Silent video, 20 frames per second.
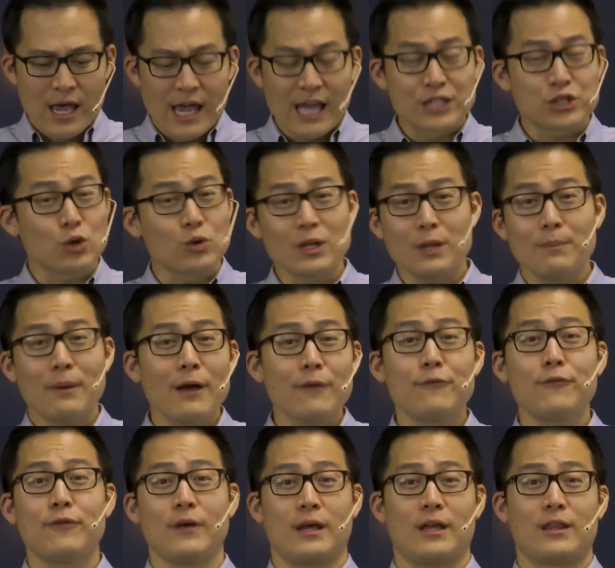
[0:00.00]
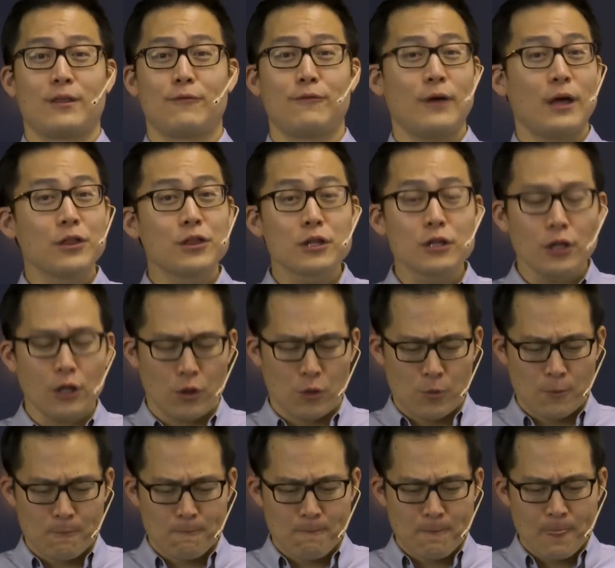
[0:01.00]
It's only by faith, faith
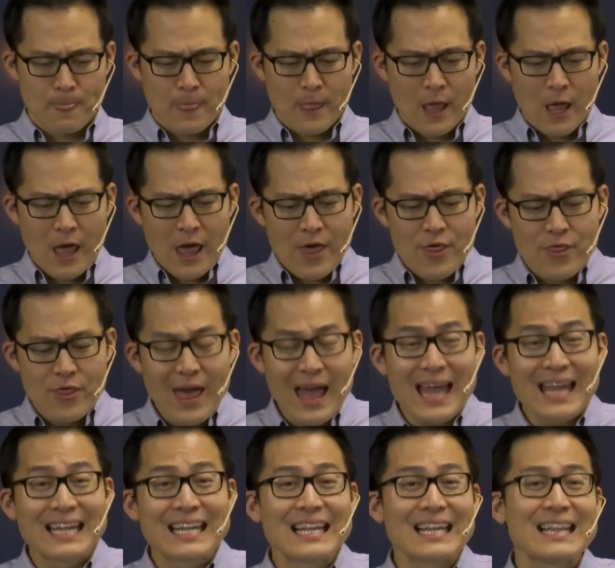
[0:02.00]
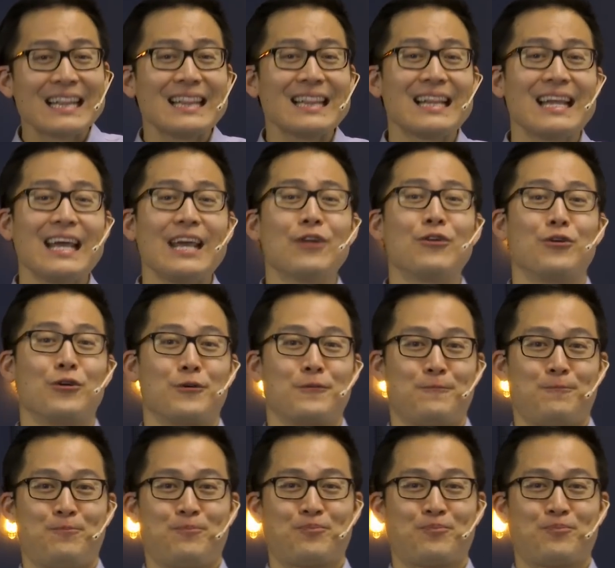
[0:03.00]
alone. Then later